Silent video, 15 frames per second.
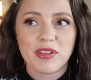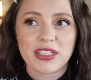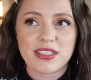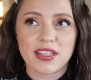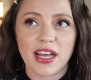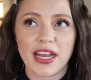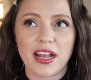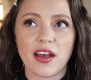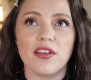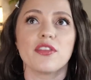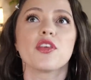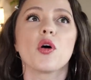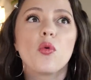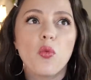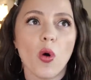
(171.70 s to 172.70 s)
that's like
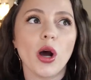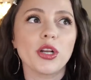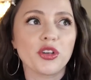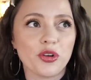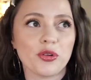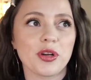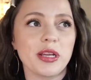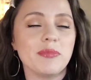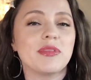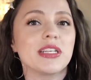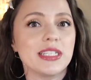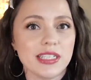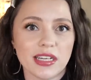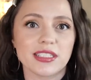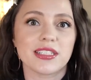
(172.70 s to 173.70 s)
the one cream
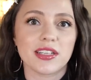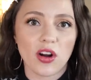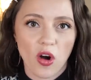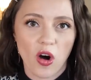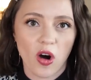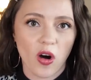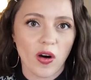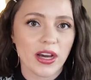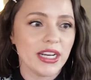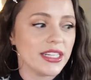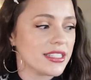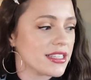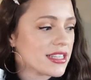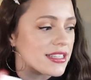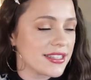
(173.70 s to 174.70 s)
that does it all. And
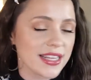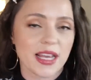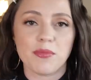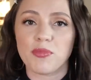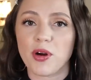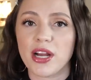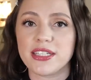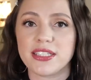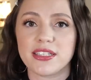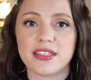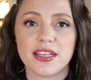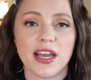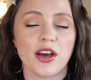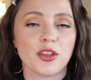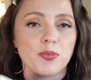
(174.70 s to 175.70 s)
it's the same price as
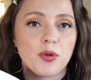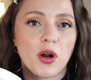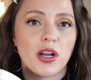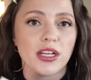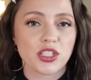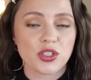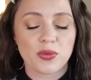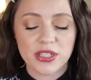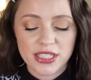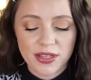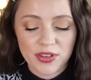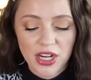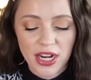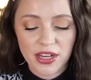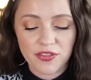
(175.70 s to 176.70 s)
the other product,
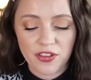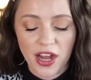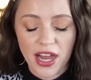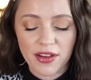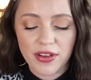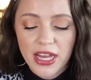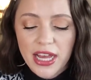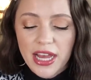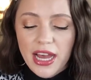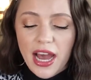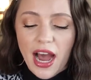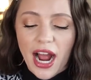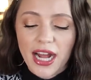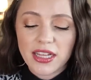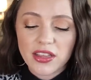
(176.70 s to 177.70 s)
$27.95.
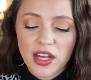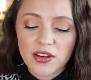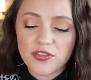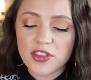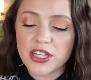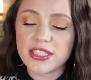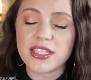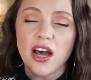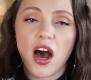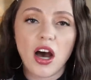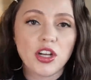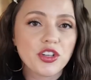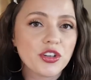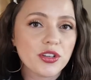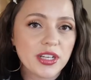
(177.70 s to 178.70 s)
I love this
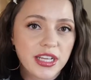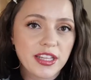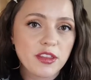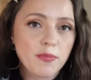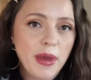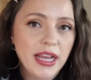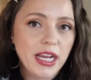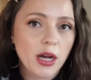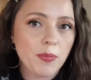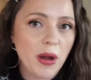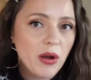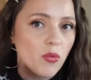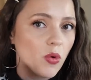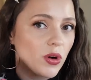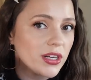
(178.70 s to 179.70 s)
underneath makeup. I
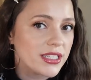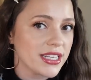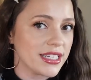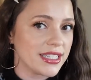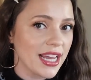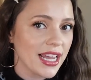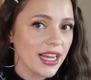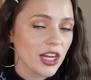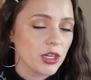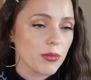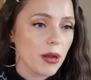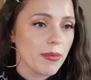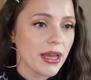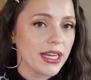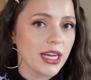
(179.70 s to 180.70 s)
wore it today under
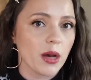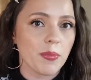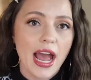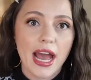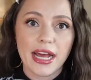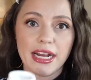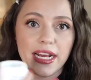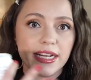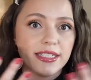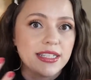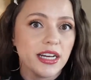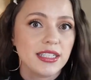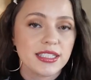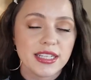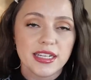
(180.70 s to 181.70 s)
my makeup and it
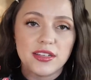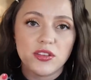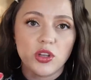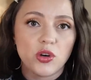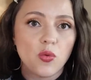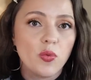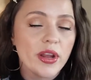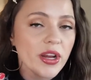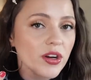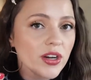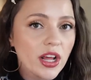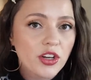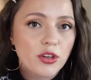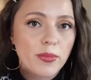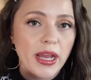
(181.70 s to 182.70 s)
doesn't look weird
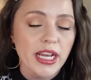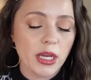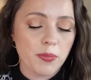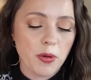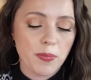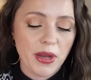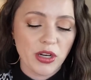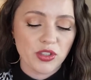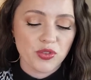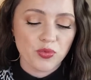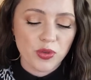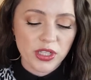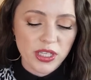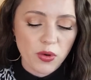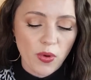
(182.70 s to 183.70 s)
under makeup. It pairs
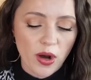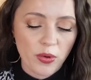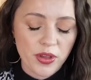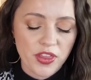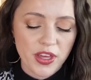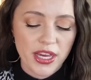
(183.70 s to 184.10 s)
really well with